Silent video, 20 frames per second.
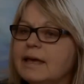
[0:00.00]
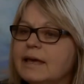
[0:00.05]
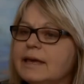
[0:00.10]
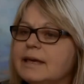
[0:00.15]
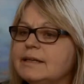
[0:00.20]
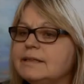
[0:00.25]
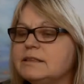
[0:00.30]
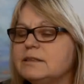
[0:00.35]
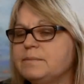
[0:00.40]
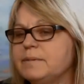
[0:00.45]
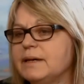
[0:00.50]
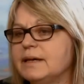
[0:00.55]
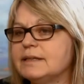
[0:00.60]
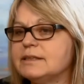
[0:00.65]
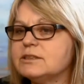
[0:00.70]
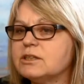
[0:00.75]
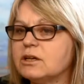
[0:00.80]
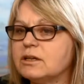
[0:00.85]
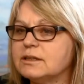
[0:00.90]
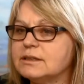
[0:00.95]
It
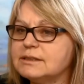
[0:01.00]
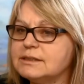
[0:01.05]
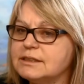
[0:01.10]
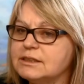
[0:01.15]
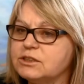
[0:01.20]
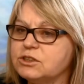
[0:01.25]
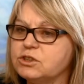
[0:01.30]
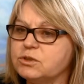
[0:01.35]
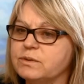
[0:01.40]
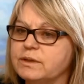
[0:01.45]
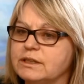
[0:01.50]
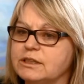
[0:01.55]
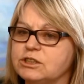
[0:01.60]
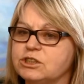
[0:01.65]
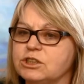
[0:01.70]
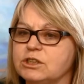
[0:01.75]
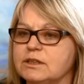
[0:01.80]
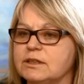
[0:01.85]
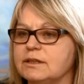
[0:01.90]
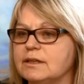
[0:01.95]
depends on the
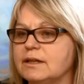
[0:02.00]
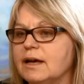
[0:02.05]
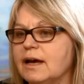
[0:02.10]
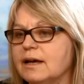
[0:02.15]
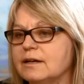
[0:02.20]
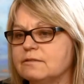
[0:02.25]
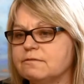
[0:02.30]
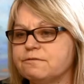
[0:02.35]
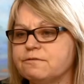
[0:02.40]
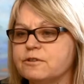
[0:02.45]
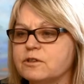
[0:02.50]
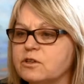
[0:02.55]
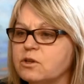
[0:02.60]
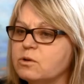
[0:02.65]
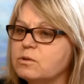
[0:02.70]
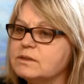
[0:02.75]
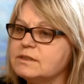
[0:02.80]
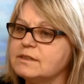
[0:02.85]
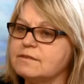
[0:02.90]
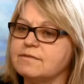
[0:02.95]
situation. For
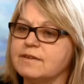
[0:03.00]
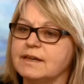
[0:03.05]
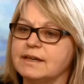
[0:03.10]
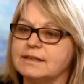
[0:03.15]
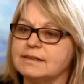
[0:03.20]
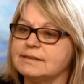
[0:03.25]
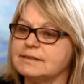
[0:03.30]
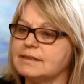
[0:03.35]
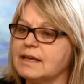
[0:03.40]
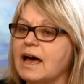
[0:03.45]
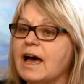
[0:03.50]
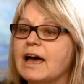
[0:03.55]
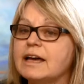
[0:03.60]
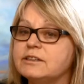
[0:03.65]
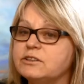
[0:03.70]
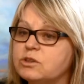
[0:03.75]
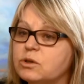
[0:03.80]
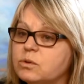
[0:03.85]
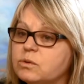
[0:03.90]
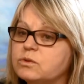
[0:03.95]
those events, I
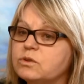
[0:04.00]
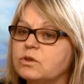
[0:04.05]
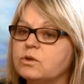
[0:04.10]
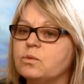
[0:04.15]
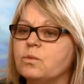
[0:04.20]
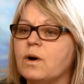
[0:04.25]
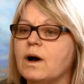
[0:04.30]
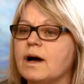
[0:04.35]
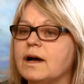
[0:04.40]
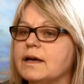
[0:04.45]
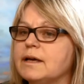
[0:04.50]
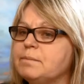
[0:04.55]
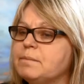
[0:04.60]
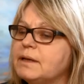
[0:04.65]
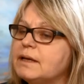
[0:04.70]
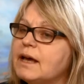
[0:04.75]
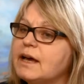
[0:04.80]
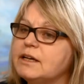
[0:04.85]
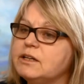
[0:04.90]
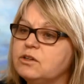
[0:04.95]
don't know why,
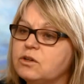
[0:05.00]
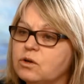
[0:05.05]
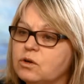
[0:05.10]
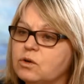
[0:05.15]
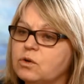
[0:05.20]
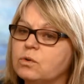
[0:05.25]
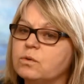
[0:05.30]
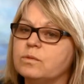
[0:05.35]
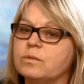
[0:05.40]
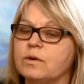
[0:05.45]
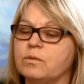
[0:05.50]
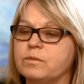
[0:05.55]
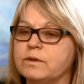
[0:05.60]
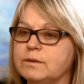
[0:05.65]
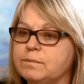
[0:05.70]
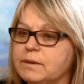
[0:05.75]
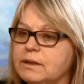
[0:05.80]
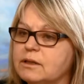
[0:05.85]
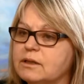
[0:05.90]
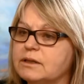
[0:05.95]
but I know what
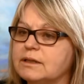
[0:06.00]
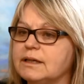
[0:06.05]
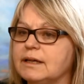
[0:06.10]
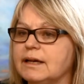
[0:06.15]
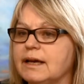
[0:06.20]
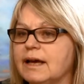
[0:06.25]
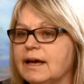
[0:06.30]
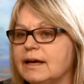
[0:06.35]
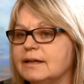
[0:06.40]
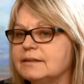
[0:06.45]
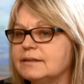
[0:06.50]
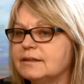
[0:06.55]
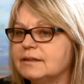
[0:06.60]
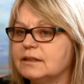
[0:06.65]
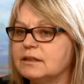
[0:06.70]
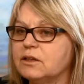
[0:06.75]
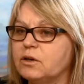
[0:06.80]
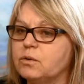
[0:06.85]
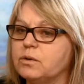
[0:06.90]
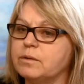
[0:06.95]
we'd be looking at in
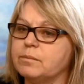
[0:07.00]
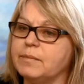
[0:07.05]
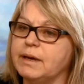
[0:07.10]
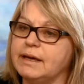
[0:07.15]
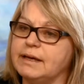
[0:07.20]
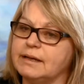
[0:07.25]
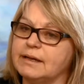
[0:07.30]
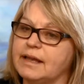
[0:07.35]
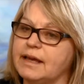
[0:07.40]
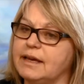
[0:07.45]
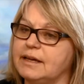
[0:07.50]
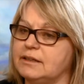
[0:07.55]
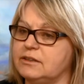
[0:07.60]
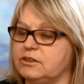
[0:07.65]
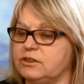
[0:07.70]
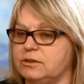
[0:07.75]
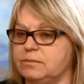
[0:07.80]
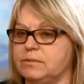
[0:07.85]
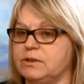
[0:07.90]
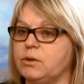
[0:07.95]
the Lower Mainland
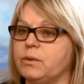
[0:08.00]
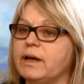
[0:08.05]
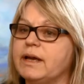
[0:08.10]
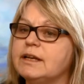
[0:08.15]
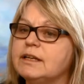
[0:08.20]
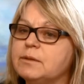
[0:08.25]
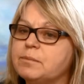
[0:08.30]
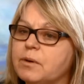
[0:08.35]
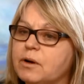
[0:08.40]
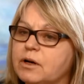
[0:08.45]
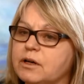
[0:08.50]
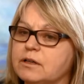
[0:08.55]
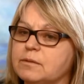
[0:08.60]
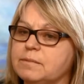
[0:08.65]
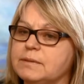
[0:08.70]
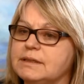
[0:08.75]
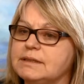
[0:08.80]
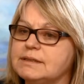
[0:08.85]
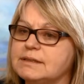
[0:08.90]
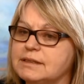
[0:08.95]
or, you know, any part
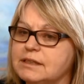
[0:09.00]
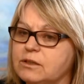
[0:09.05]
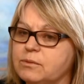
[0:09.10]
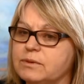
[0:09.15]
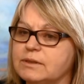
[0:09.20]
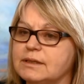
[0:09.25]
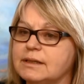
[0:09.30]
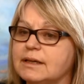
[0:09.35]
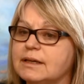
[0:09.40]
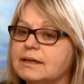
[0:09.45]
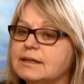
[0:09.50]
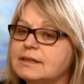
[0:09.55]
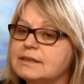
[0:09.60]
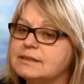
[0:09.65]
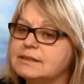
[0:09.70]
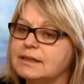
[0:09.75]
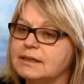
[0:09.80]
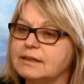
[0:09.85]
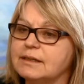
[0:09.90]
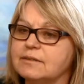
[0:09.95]
of BC with
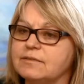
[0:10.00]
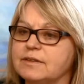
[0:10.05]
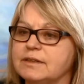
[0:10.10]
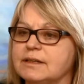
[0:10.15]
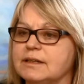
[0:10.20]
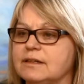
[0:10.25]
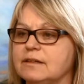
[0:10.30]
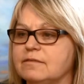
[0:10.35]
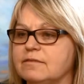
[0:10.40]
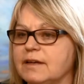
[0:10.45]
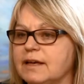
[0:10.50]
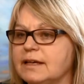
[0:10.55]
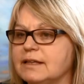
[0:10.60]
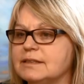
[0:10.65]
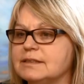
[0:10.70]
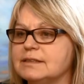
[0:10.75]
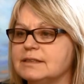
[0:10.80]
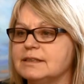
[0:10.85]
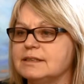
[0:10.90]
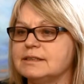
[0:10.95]
significant
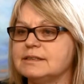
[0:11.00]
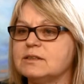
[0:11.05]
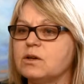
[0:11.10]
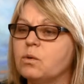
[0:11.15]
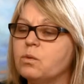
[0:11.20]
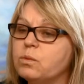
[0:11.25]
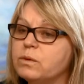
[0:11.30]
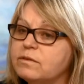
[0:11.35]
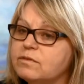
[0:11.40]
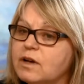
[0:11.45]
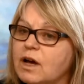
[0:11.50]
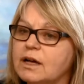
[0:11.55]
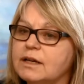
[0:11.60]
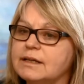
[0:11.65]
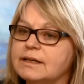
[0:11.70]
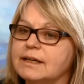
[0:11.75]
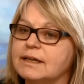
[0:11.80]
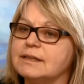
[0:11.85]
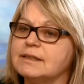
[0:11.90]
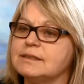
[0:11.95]
events is we've got
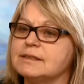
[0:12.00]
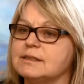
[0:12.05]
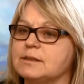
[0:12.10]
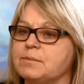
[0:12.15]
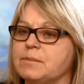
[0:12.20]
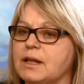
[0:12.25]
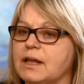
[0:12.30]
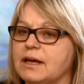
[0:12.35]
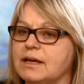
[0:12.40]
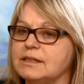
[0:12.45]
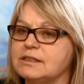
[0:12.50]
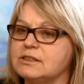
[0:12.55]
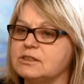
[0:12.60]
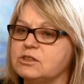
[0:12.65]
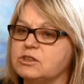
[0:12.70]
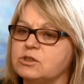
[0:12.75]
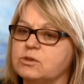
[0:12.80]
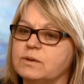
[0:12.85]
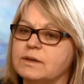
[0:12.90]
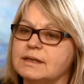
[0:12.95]
to get the supplies
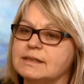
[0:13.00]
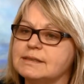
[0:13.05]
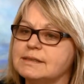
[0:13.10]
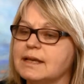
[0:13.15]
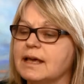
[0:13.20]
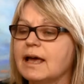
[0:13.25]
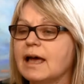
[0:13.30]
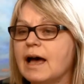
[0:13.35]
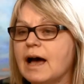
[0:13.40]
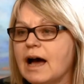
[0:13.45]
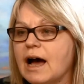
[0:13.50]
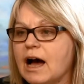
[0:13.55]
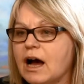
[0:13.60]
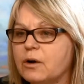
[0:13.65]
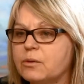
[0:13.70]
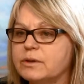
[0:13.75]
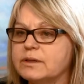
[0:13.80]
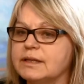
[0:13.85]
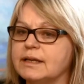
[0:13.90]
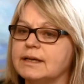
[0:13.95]
to us.
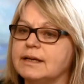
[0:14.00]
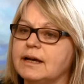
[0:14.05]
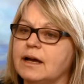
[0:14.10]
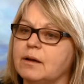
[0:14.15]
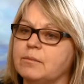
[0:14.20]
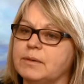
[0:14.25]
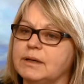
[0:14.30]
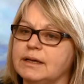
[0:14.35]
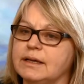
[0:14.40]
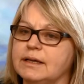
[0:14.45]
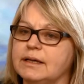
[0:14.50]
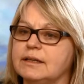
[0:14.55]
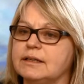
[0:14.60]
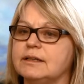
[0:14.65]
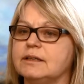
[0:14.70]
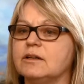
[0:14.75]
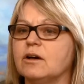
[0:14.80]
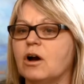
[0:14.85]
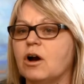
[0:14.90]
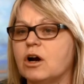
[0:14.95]
How are they coming
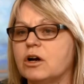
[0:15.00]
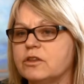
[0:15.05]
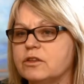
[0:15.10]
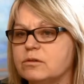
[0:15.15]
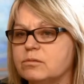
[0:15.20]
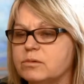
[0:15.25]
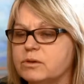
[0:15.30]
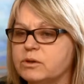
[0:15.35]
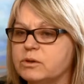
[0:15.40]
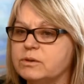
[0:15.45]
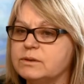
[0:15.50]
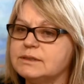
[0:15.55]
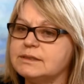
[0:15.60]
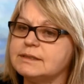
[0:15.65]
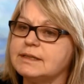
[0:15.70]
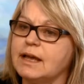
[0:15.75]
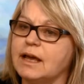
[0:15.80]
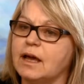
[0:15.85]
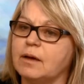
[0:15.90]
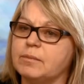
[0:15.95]
in? Are the roads
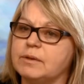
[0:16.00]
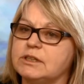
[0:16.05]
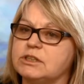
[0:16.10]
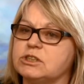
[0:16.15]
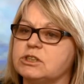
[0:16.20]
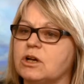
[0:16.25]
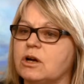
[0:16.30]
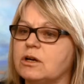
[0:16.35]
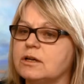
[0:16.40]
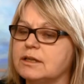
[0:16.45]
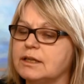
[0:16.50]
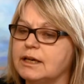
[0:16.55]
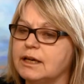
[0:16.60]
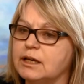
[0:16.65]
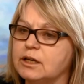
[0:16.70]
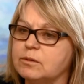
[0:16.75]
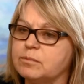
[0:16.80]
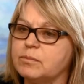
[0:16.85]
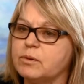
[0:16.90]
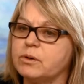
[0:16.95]
damaged? Are the
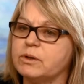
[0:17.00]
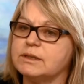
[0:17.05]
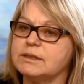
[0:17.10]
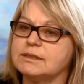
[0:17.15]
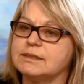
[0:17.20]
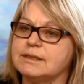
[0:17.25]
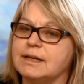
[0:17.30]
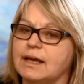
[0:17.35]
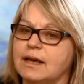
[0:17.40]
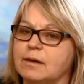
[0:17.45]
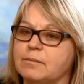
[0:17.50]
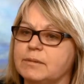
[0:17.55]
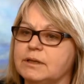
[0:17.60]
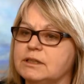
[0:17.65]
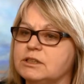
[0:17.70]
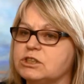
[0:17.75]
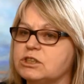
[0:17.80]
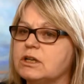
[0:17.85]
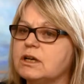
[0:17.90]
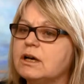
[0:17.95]
airports
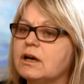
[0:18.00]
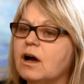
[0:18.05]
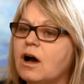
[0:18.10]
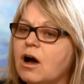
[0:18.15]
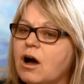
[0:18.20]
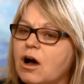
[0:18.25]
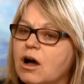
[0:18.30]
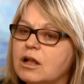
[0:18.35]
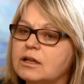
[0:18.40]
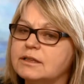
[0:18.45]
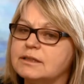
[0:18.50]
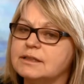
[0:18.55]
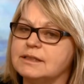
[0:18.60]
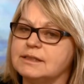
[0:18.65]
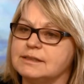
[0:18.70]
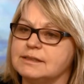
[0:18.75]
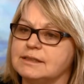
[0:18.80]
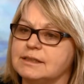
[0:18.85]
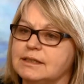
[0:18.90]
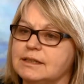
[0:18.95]
damaged? All of
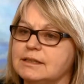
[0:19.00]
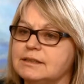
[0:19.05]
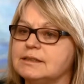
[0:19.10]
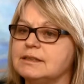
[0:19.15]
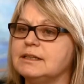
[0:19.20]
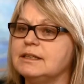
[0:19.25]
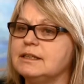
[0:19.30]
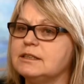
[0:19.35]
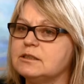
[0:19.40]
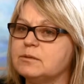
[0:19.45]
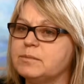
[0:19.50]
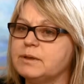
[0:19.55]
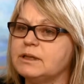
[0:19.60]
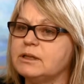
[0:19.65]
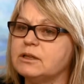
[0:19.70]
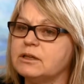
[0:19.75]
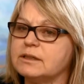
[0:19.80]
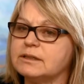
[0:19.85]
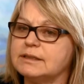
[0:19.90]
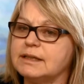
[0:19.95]
these things need to be
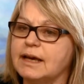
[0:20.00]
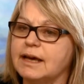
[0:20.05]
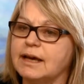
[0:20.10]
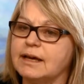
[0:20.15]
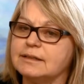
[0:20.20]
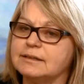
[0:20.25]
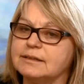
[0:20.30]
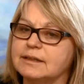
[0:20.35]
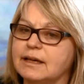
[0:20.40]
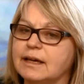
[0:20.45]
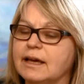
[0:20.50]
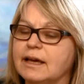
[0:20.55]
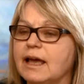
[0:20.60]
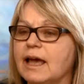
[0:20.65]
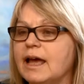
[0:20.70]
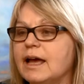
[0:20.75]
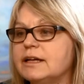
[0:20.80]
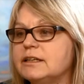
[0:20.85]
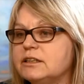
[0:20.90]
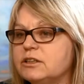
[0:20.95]
looked at.
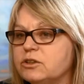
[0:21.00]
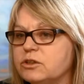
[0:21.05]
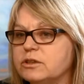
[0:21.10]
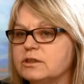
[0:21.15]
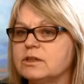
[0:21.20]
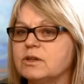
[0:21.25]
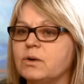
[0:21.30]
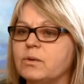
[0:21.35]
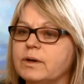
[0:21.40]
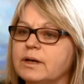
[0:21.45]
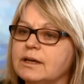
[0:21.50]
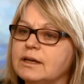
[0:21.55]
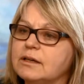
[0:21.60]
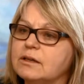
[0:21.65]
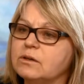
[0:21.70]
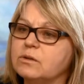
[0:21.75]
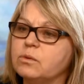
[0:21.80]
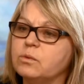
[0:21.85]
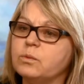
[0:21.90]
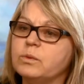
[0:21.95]
And an
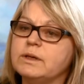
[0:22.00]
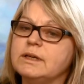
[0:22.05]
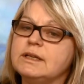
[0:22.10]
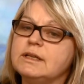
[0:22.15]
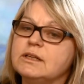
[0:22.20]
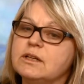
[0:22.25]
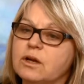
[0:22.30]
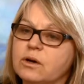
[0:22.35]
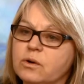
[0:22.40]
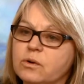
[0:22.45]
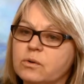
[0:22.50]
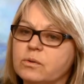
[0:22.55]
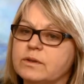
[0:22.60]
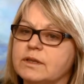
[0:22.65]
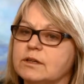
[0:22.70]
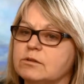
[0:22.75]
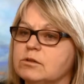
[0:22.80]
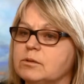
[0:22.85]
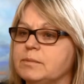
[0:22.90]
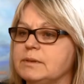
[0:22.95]
earthquake, we know
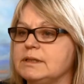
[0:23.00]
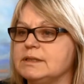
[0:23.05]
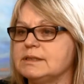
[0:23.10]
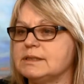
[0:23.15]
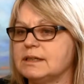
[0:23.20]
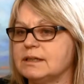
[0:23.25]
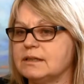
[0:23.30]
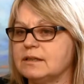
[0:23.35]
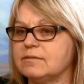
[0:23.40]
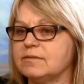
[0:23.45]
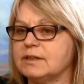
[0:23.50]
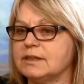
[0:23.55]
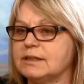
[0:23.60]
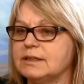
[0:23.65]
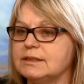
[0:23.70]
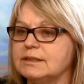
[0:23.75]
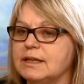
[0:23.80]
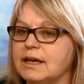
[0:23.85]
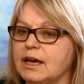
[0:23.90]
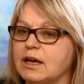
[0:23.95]
there will be
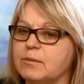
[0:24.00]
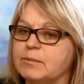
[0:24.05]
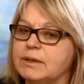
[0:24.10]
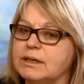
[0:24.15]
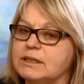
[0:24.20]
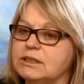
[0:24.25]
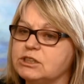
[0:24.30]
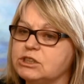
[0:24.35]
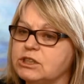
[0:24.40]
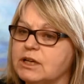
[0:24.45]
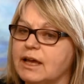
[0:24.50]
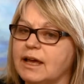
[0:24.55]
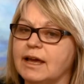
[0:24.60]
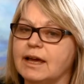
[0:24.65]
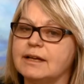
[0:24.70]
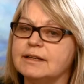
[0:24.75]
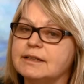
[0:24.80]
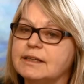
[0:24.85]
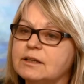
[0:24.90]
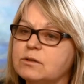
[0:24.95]
significant damage
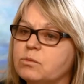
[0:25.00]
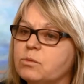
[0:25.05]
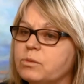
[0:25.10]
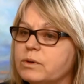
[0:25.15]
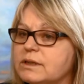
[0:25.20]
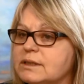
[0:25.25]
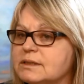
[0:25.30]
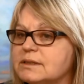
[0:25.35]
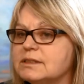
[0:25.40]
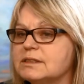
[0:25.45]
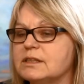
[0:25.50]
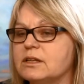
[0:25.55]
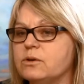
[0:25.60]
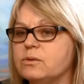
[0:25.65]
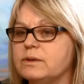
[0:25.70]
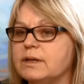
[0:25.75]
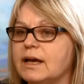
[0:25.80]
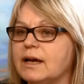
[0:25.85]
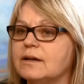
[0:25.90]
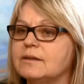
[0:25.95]
and it will
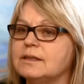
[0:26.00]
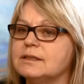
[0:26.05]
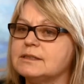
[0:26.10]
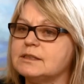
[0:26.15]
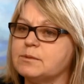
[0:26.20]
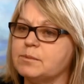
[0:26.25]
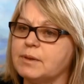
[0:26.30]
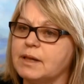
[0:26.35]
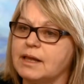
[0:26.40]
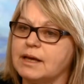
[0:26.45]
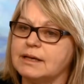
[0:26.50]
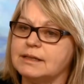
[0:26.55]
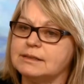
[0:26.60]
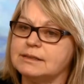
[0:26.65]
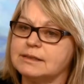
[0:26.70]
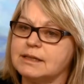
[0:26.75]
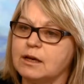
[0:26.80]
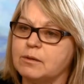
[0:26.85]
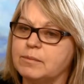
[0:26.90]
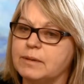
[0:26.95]
slow down the
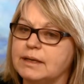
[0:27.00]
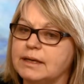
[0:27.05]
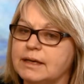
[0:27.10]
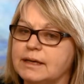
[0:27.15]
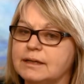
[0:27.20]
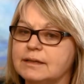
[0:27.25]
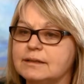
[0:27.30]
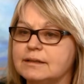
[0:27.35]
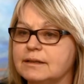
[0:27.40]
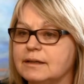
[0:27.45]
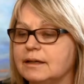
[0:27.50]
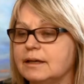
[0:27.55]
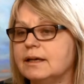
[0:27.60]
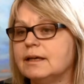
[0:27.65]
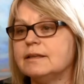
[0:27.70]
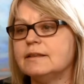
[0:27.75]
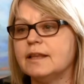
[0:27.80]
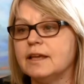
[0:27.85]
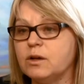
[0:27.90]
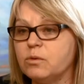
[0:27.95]
supplies coming in.
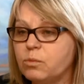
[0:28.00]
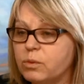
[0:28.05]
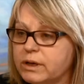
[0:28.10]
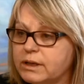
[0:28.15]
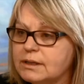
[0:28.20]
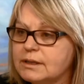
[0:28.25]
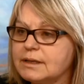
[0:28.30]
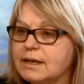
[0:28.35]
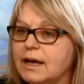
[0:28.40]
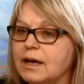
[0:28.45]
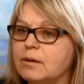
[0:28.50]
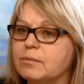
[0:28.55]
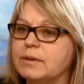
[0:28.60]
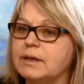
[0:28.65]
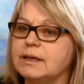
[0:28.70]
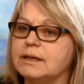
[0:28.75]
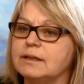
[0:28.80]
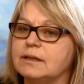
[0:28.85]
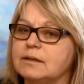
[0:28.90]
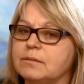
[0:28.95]
They will come
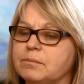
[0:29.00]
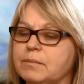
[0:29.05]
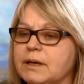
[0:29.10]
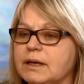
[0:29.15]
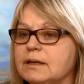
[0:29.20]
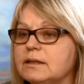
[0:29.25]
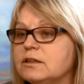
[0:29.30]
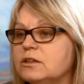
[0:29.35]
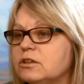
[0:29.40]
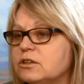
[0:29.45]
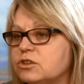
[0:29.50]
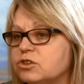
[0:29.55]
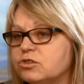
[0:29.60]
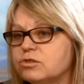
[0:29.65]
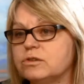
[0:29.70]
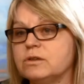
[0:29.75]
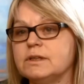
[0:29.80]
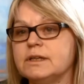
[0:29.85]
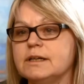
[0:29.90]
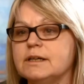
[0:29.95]
in, but you're
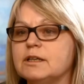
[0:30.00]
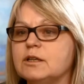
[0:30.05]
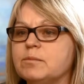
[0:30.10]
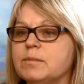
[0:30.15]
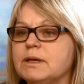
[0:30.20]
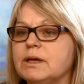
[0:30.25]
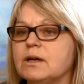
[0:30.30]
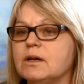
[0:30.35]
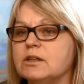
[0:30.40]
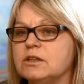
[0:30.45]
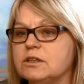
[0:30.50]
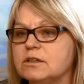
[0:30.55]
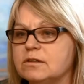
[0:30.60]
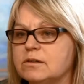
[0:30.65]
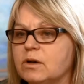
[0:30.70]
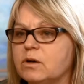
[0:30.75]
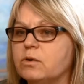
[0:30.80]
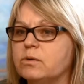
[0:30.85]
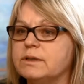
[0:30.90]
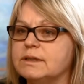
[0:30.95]
truly going to be on
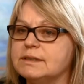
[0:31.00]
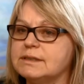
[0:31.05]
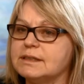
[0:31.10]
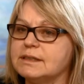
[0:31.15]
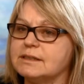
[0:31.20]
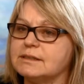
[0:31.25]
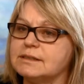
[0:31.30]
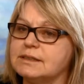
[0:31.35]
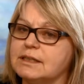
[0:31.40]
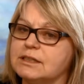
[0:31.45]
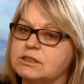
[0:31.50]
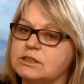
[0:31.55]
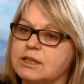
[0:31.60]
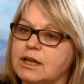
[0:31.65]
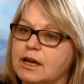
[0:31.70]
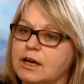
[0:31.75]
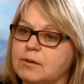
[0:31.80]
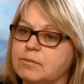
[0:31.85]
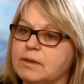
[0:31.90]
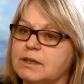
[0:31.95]
your own until such
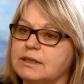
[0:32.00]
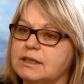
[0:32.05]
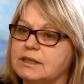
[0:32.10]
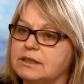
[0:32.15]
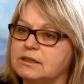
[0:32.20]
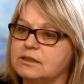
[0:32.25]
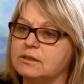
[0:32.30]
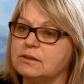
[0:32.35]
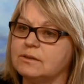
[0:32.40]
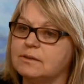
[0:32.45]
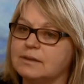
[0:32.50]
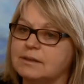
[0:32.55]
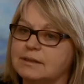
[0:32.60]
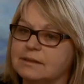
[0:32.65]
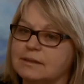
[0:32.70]
time that they do.